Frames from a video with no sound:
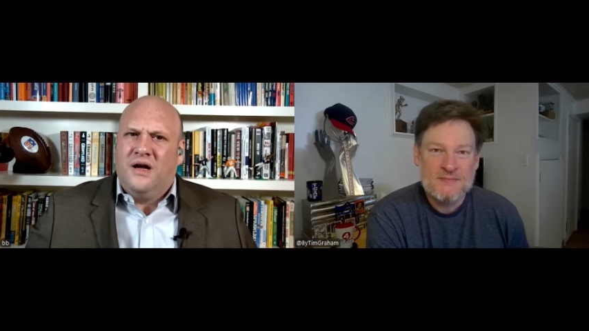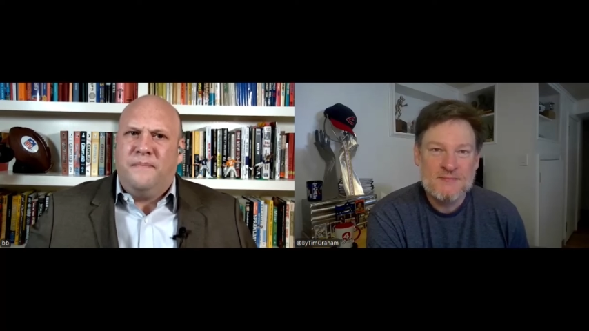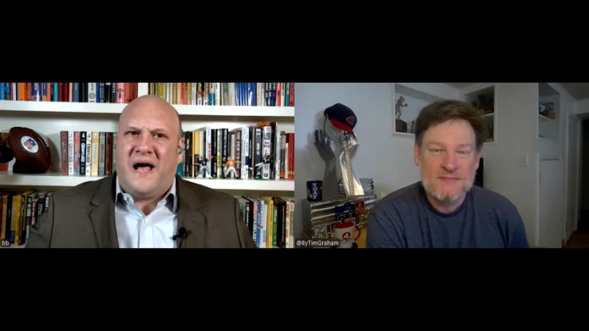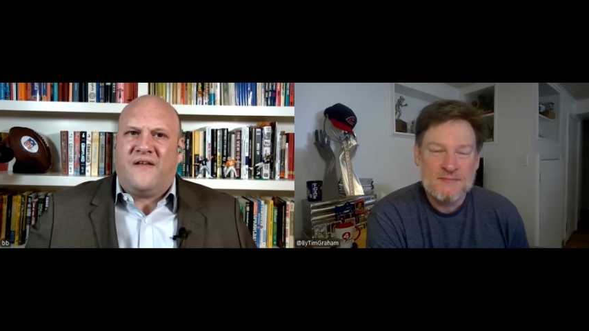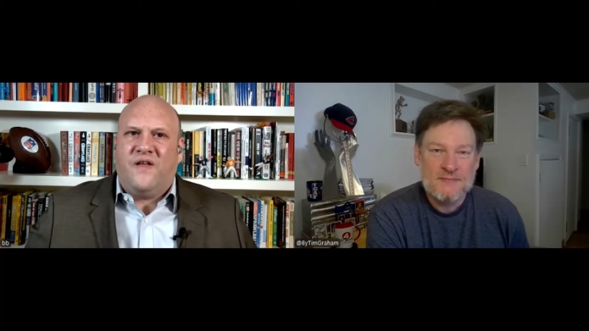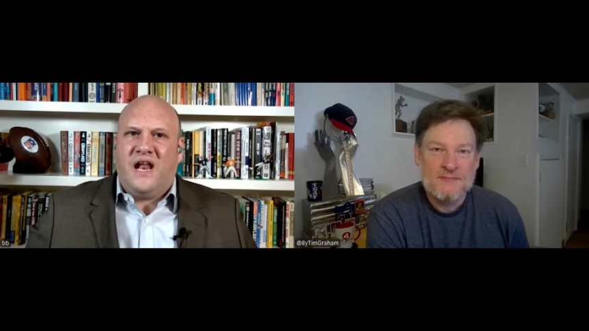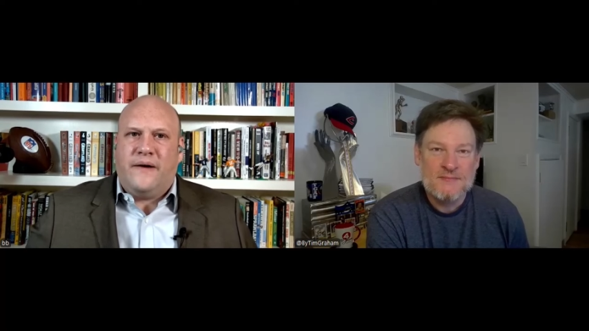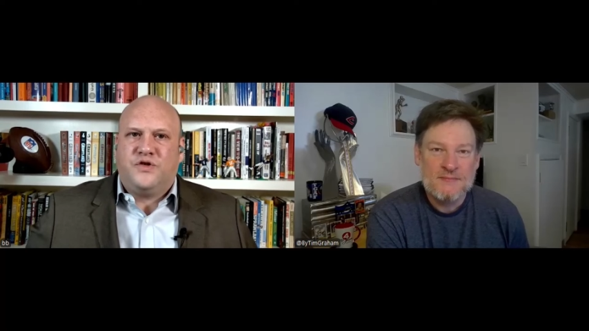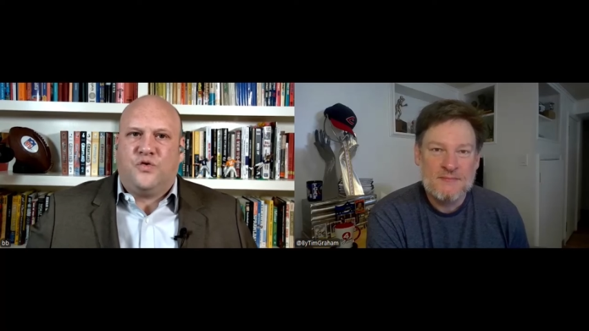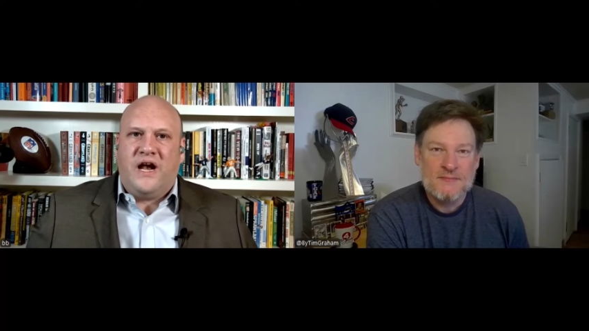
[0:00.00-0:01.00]
Speaker 1: Back then, I
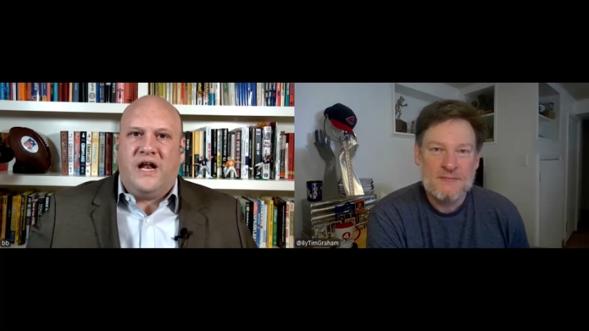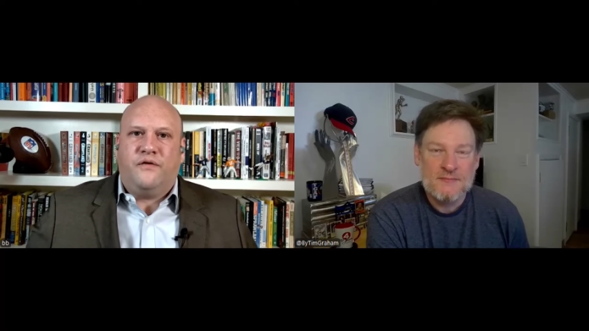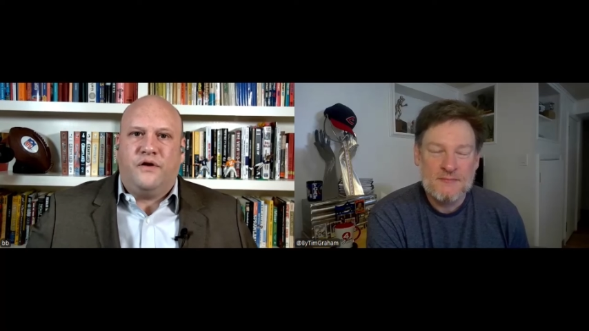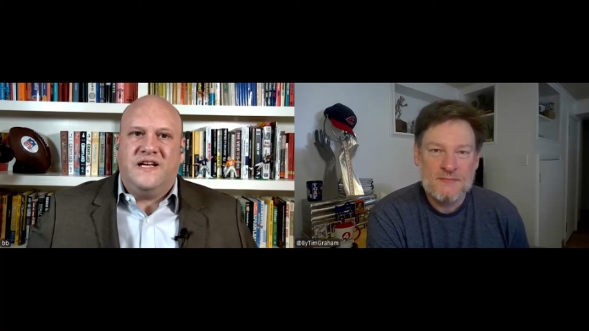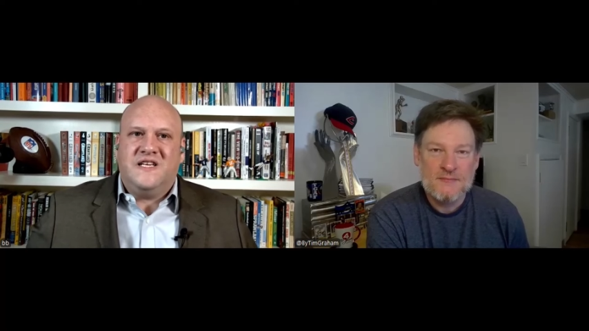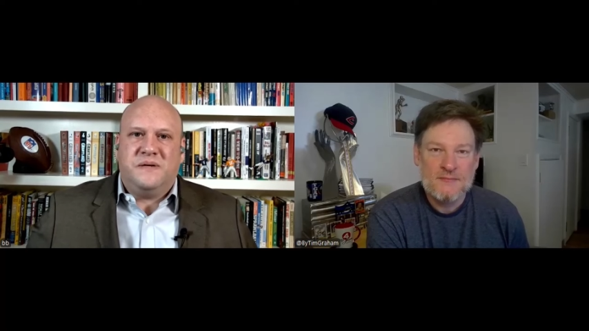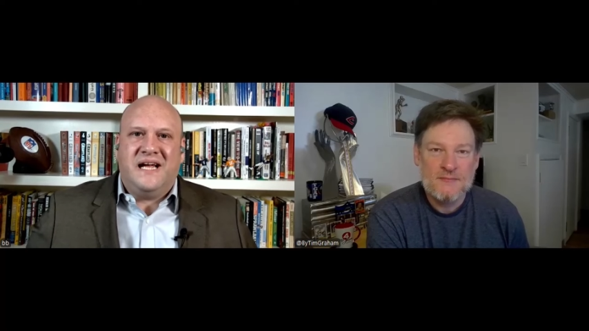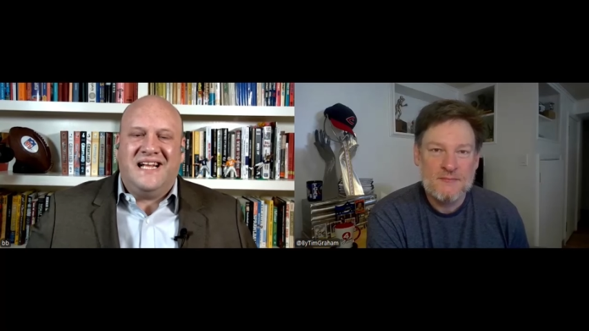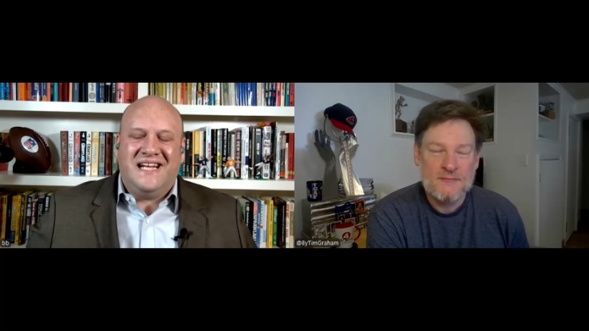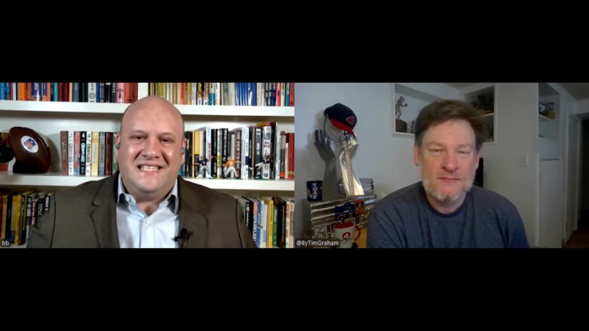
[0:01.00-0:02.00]
was writing for E S P
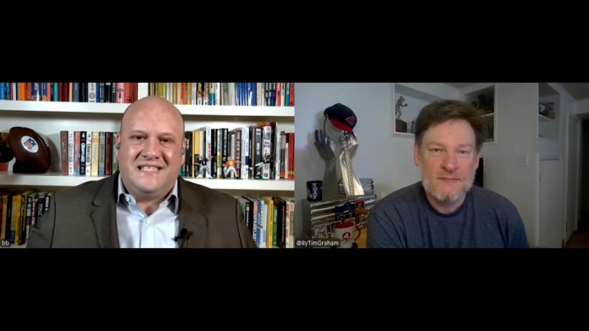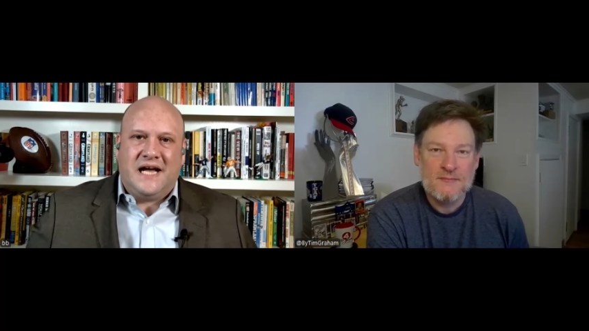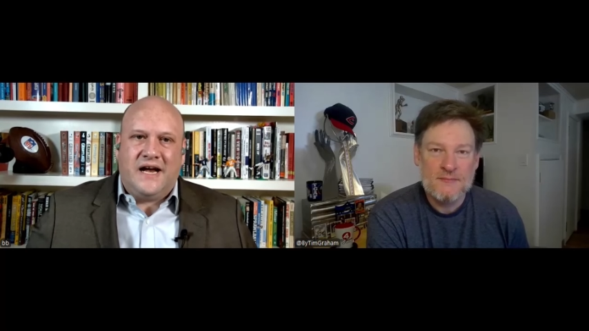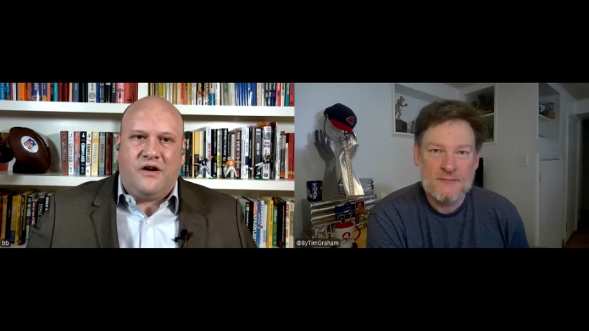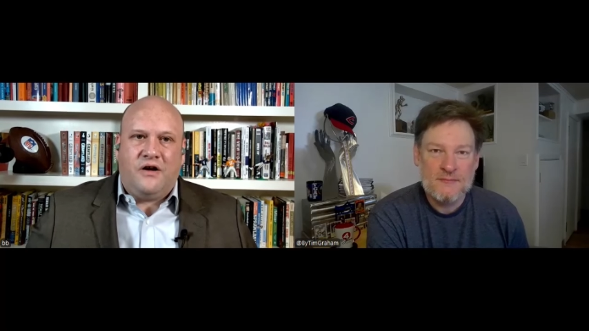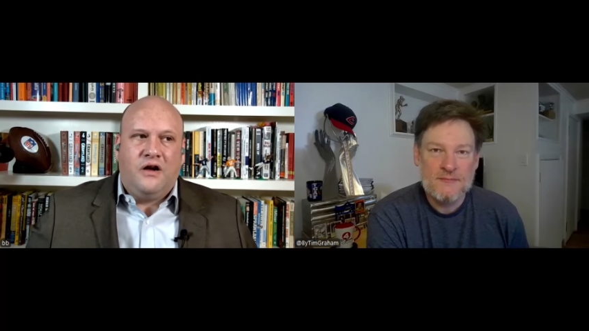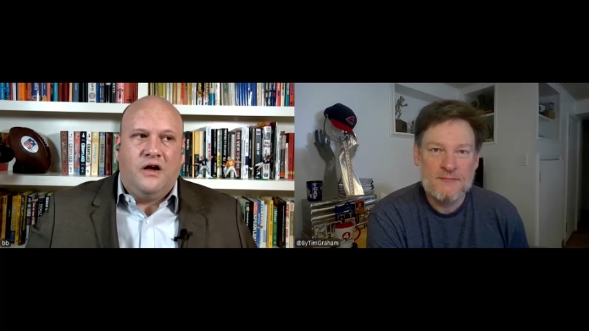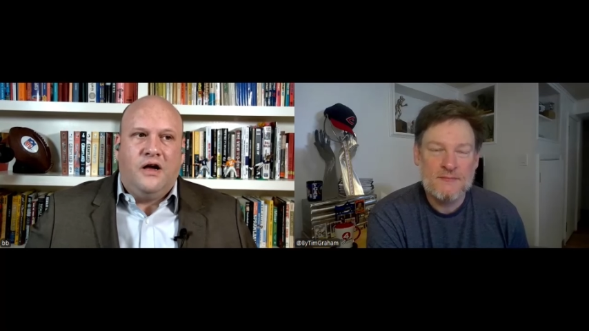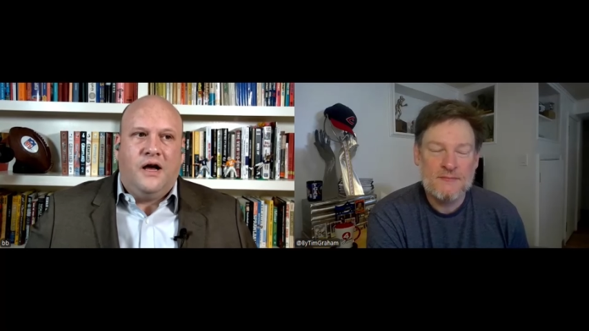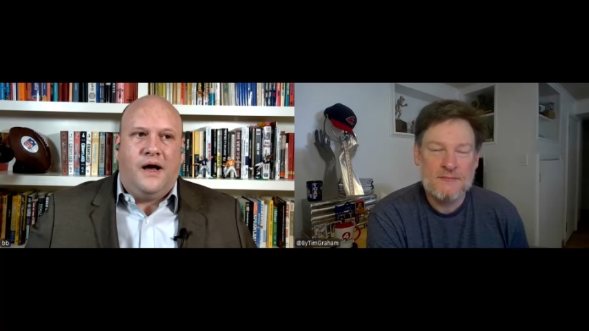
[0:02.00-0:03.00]
N Insider
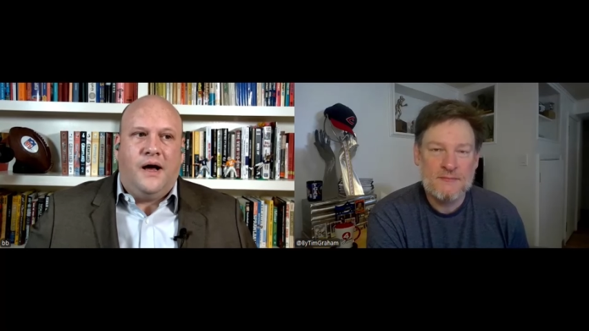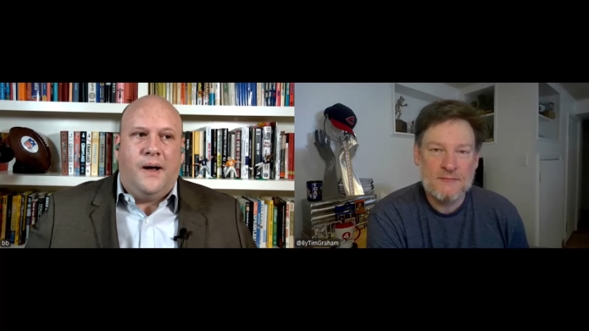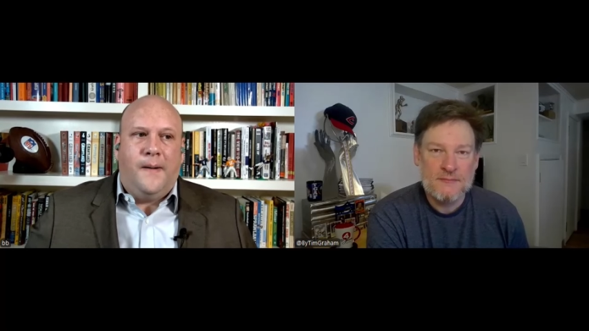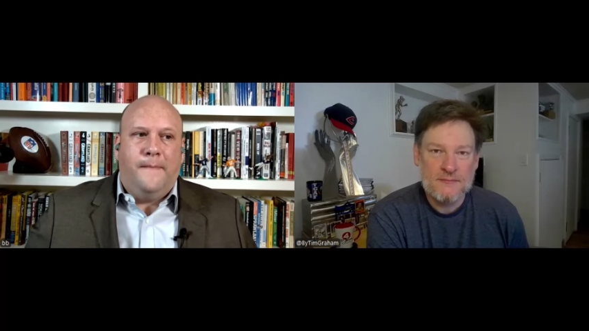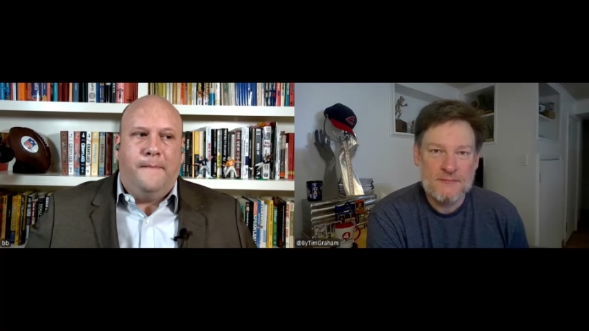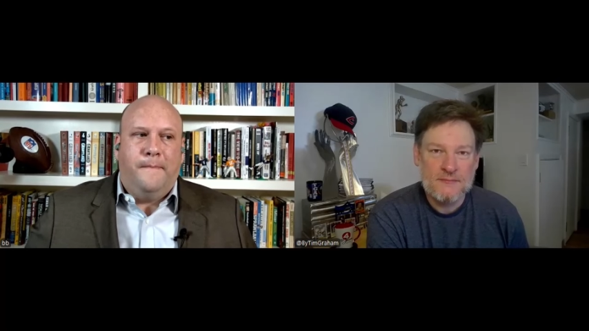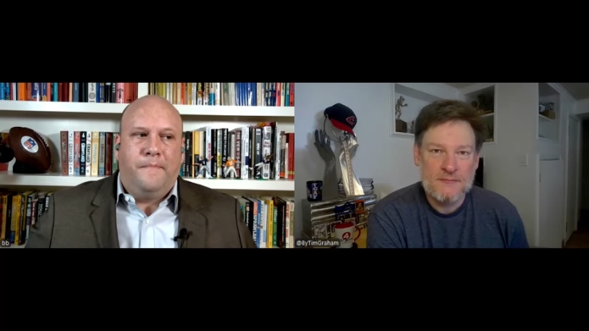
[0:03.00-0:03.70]
um,